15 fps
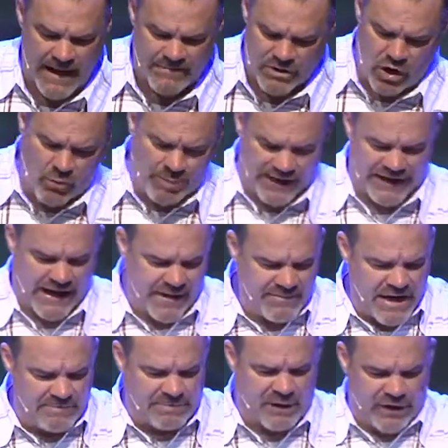I'm nobody.
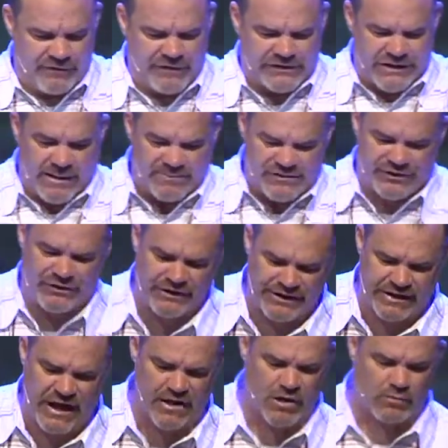I'm not perfect, and I'm
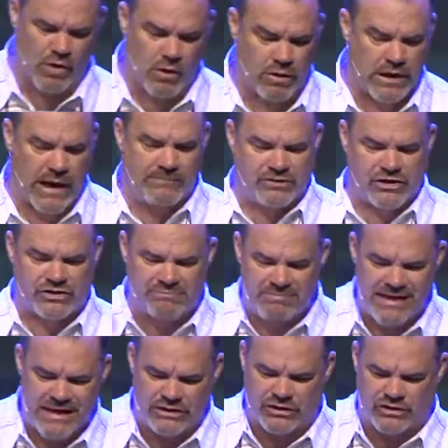certainly not heroic. I'm just
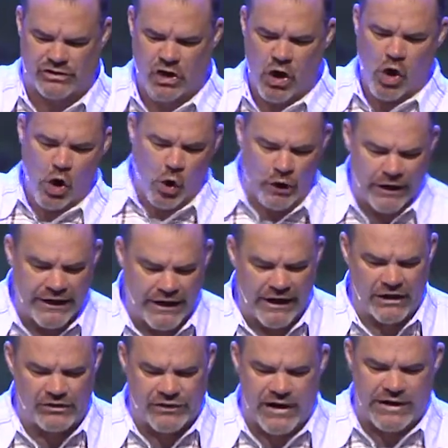me, just
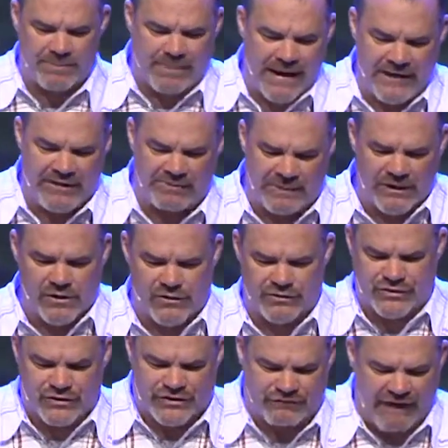ordinary, trying to pay the
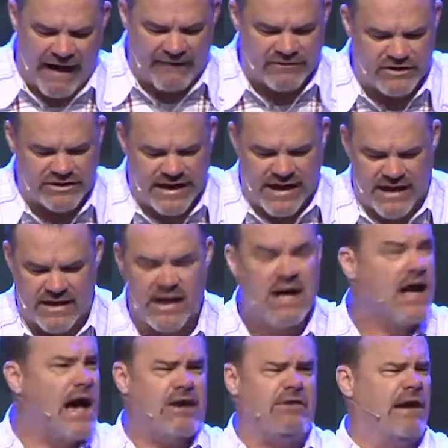bills and surviving the day.
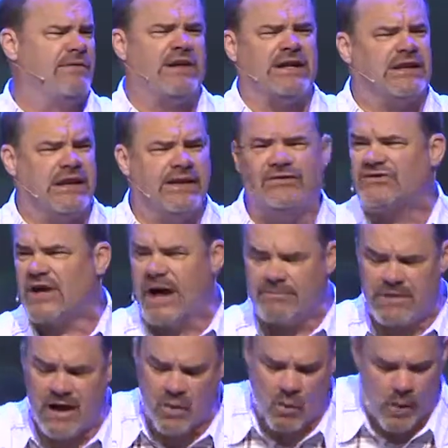I don't have any gifts.
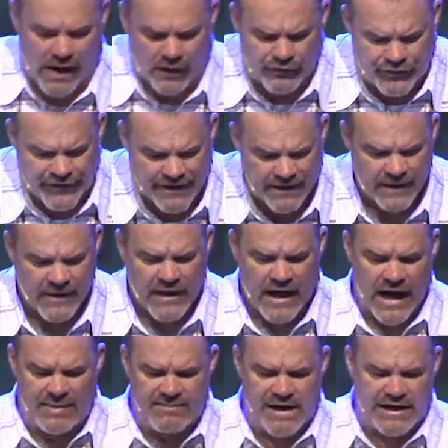I'm not wealthy.
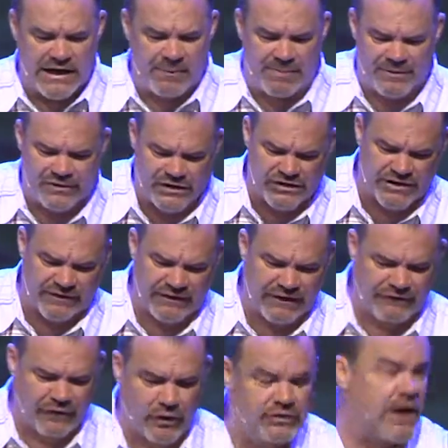I'm not in a position of
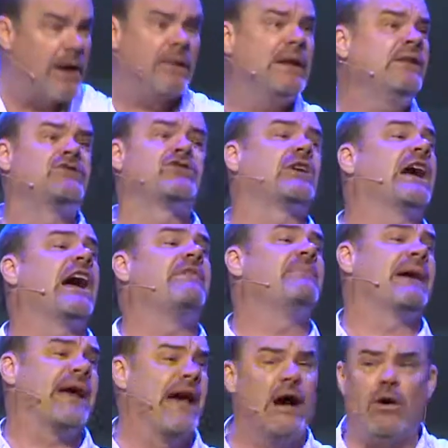influence. I'm not even sure I
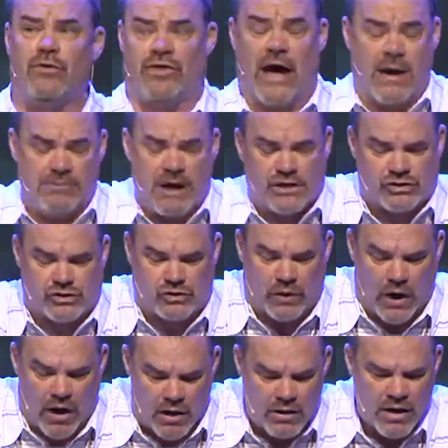have my health. I'm not
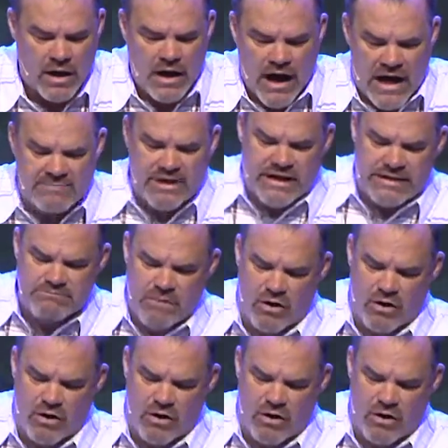strong. I'm not